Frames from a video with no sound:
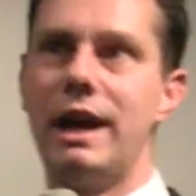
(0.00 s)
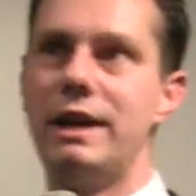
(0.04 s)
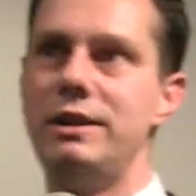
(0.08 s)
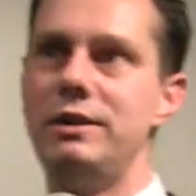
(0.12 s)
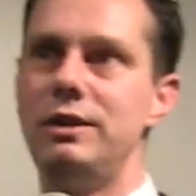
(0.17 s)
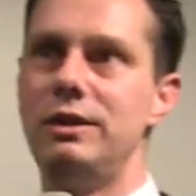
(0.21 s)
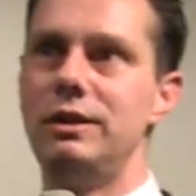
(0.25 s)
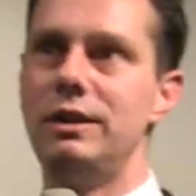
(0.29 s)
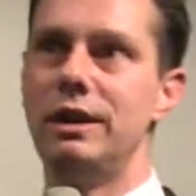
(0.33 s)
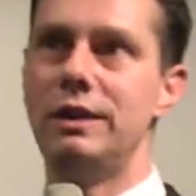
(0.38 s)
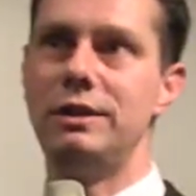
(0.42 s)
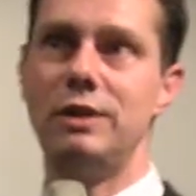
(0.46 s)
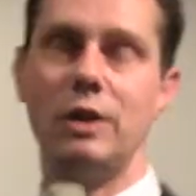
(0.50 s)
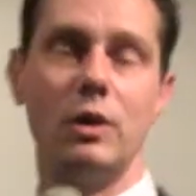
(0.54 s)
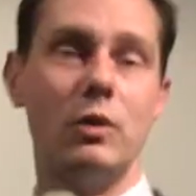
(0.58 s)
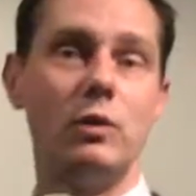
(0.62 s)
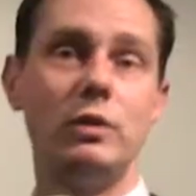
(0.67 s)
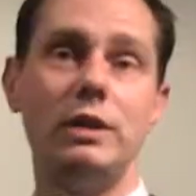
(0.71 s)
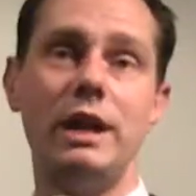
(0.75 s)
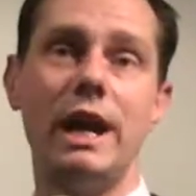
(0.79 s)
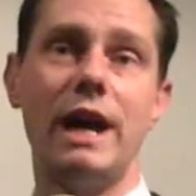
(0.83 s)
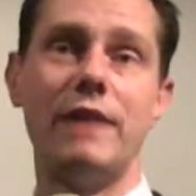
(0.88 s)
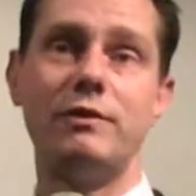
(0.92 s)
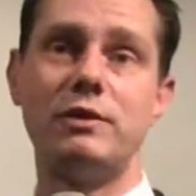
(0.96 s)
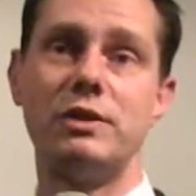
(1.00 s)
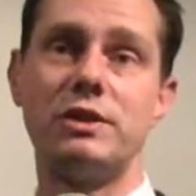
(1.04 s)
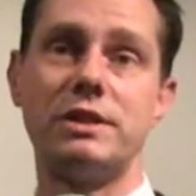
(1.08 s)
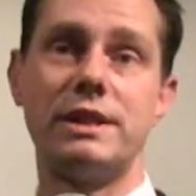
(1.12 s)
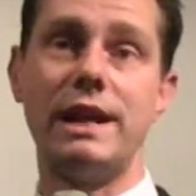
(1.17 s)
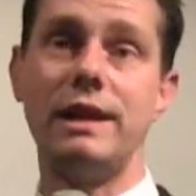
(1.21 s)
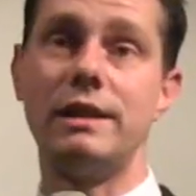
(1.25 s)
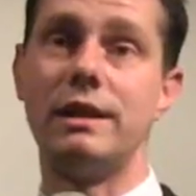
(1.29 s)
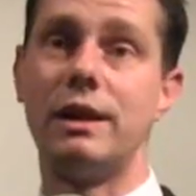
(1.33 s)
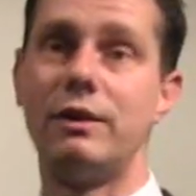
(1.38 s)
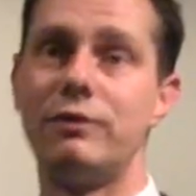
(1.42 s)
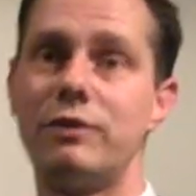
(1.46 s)
you only have to
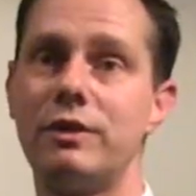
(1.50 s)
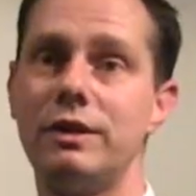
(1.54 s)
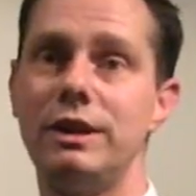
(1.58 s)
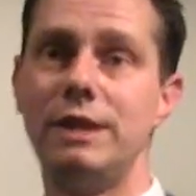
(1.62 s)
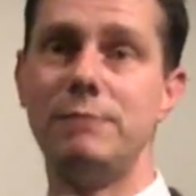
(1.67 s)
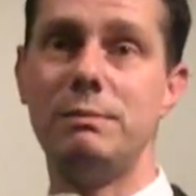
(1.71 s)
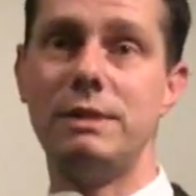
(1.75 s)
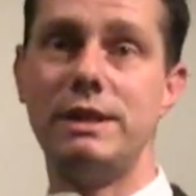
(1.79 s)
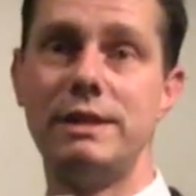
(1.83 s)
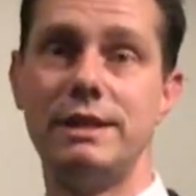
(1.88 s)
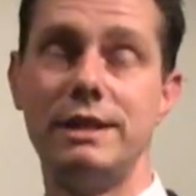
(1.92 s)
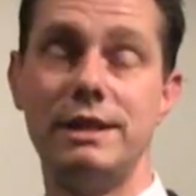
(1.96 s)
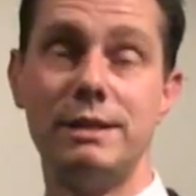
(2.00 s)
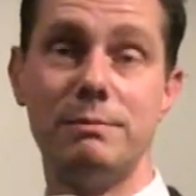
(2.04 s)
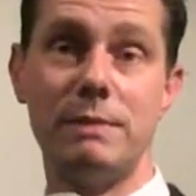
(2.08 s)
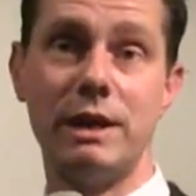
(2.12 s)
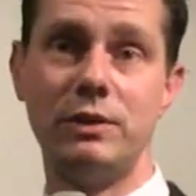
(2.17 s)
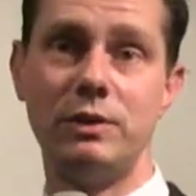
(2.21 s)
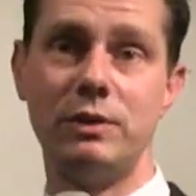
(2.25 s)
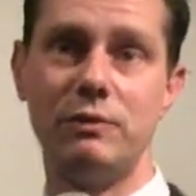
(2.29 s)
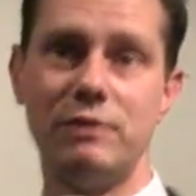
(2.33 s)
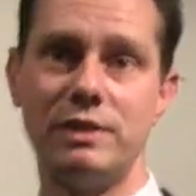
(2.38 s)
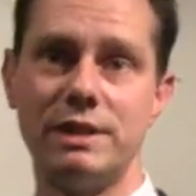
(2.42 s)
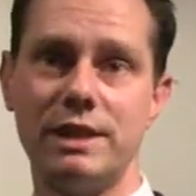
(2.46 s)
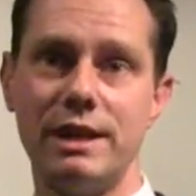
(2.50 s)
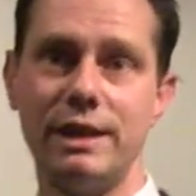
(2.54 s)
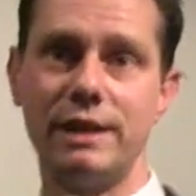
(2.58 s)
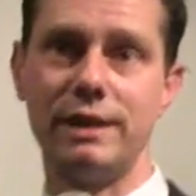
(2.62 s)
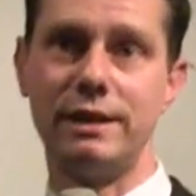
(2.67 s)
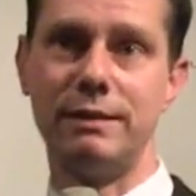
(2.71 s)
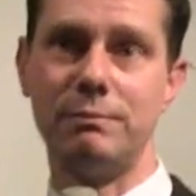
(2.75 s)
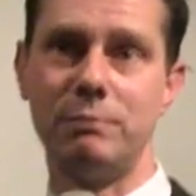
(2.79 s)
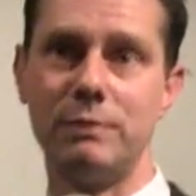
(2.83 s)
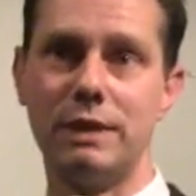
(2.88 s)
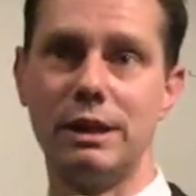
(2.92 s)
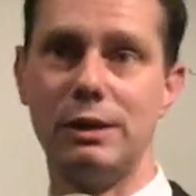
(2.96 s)
stay there for a limited amount of
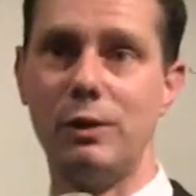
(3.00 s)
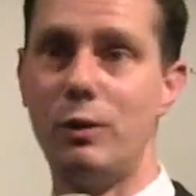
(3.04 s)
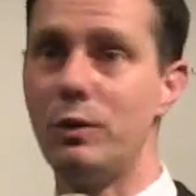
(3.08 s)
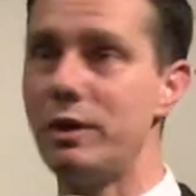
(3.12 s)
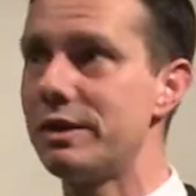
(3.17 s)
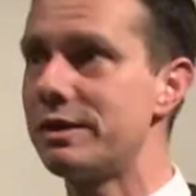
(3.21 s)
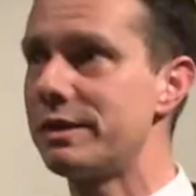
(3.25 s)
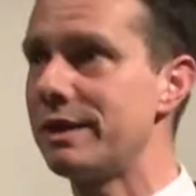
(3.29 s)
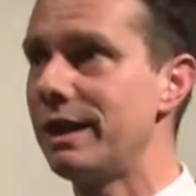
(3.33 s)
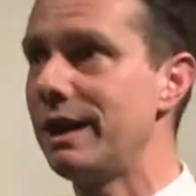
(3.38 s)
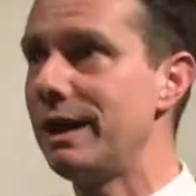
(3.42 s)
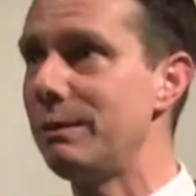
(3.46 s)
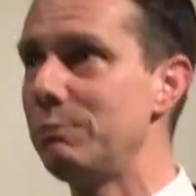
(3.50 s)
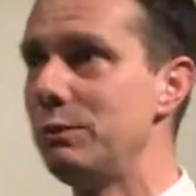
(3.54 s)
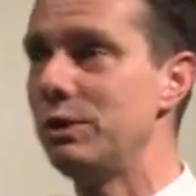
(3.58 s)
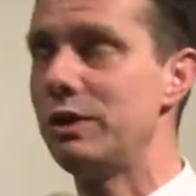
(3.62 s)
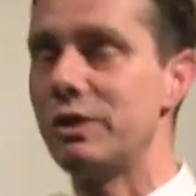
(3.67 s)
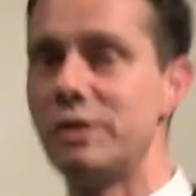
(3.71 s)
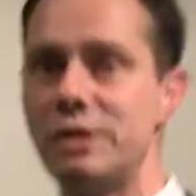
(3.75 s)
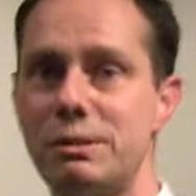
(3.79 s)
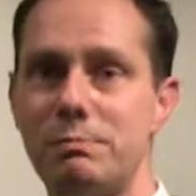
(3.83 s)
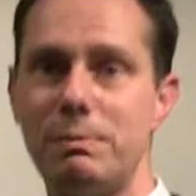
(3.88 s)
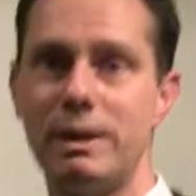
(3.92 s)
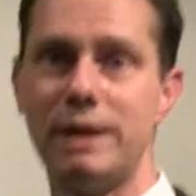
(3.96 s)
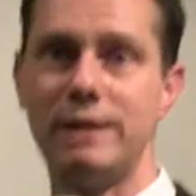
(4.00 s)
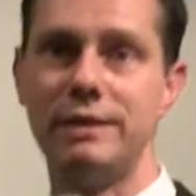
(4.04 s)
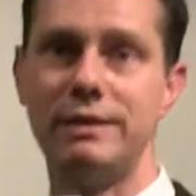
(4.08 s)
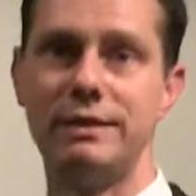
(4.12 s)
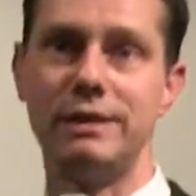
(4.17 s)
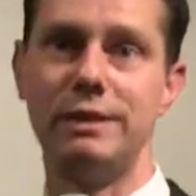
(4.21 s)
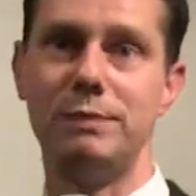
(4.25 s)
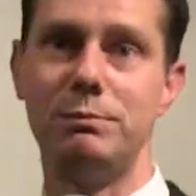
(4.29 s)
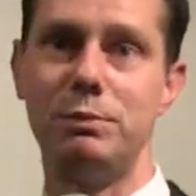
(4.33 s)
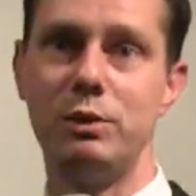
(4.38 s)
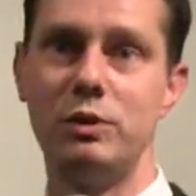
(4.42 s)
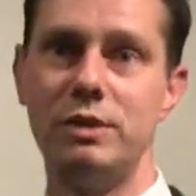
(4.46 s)
time. The longest time you can spend
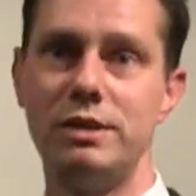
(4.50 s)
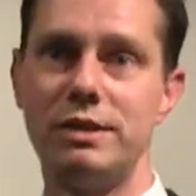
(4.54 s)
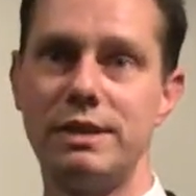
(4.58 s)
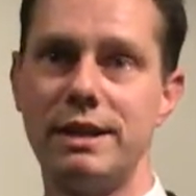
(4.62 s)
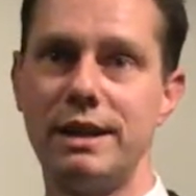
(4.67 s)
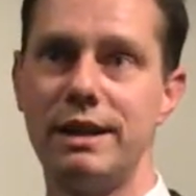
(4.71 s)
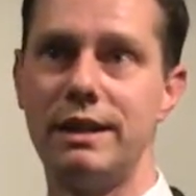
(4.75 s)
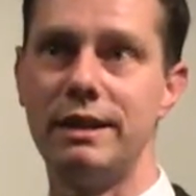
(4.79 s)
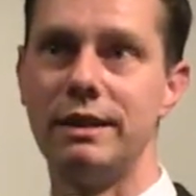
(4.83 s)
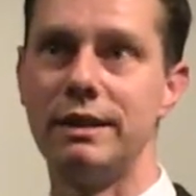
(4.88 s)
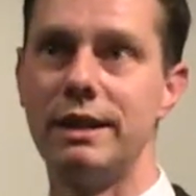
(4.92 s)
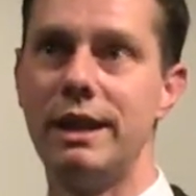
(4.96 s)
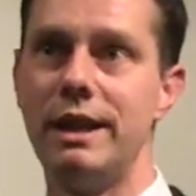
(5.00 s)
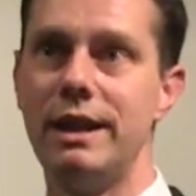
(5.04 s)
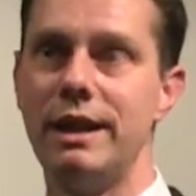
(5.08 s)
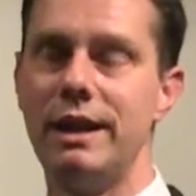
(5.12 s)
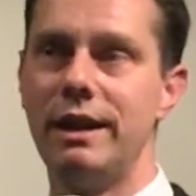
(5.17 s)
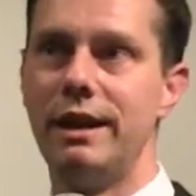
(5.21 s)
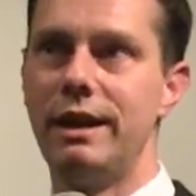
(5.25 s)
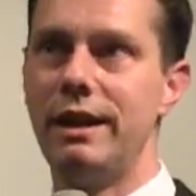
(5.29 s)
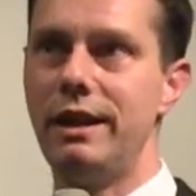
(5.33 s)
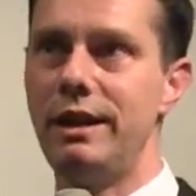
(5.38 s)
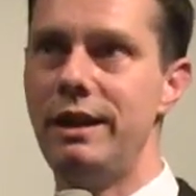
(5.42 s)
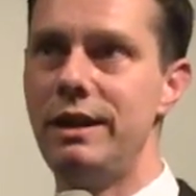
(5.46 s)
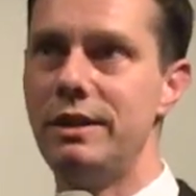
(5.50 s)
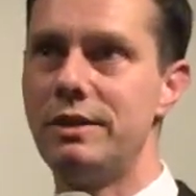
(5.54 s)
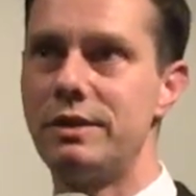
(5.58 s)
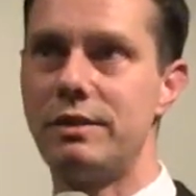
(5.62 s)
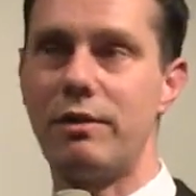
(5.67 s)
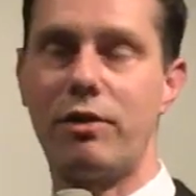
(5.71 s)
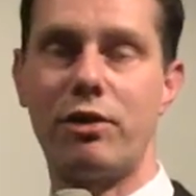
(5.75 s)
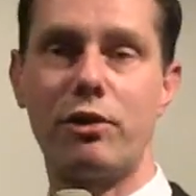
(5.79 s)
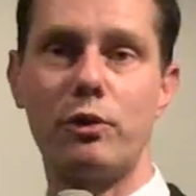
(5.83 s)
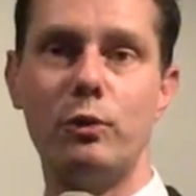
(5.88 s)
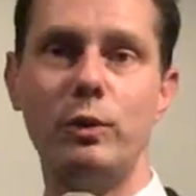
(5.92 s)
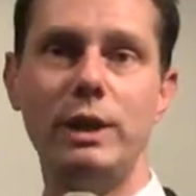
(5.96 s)
in a Buddhist hell is
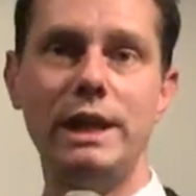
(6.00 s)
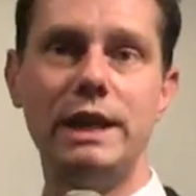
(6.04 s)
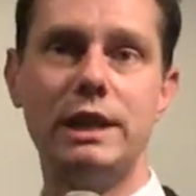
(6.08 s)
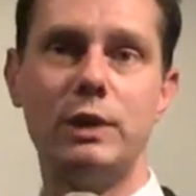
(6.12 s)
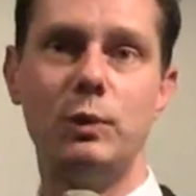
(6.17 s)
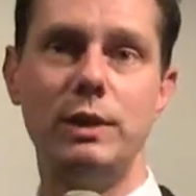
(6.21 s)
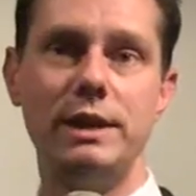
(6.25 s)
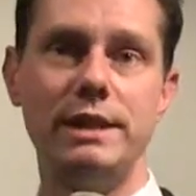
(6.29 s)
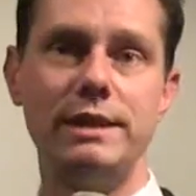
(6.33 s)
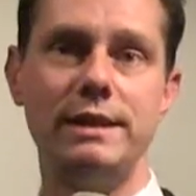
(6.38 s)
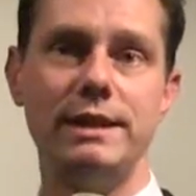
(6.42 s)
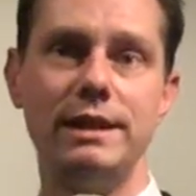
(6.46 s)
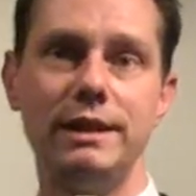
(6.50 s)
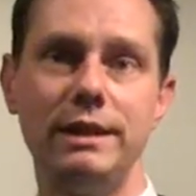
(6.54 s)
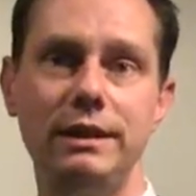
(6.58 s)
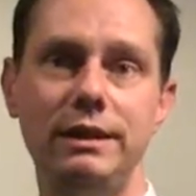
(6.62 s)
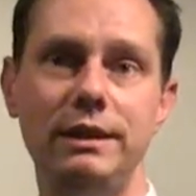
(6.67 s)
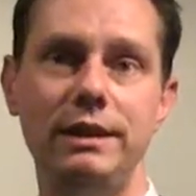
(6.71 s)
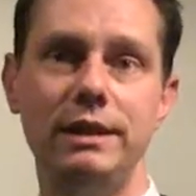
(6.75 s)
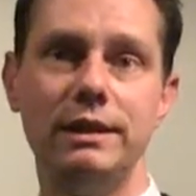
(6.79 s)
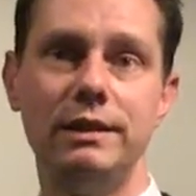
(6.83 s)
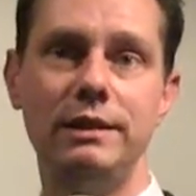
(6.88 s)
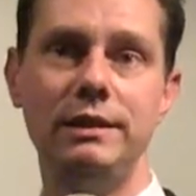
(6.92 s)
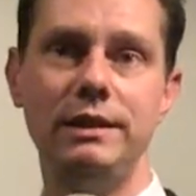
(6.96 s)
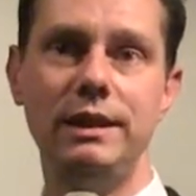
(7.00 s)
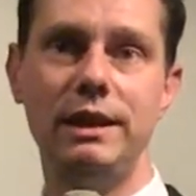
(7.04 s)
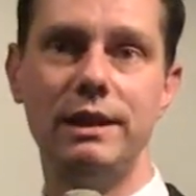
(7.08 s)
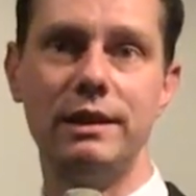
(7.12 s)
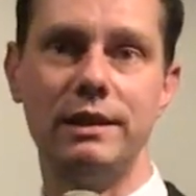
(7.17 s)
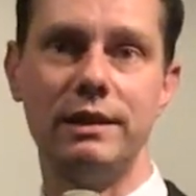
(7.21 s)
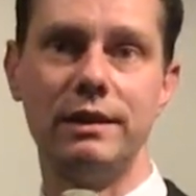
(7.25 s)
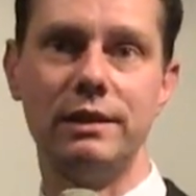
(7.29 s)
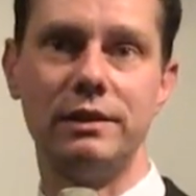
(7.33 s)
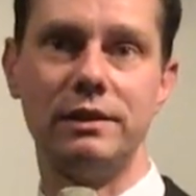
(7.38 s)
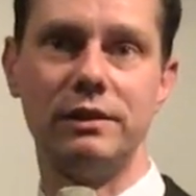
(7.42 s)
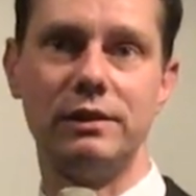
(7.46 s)
3 quintillion
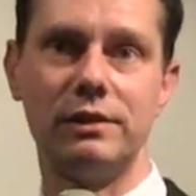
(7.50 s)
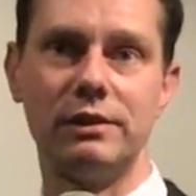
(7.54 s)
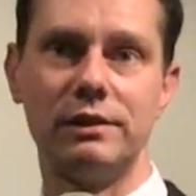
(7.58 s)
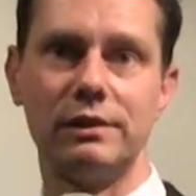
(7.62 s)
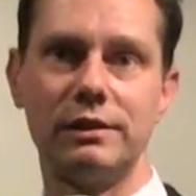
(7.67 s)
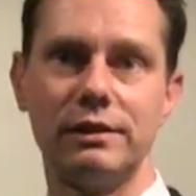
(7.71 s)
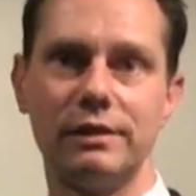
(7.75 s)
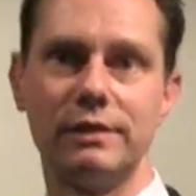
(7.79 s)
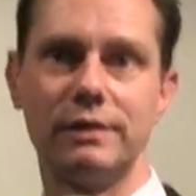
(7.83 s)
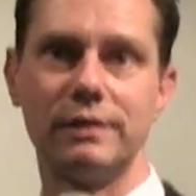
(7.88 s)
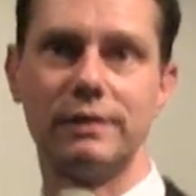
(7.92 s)
years.